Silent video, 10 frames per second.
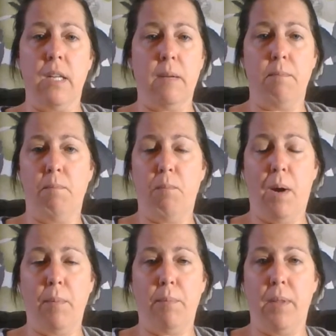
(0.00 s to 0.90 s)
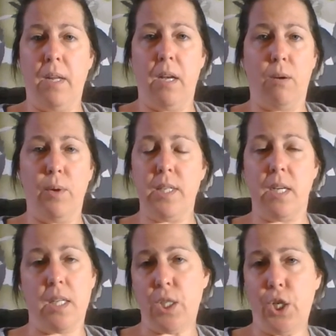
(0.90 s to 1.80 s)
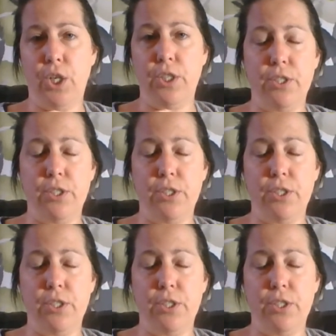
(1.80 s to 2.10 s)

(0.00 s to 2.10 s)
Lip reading: then I'm probably not going to ask her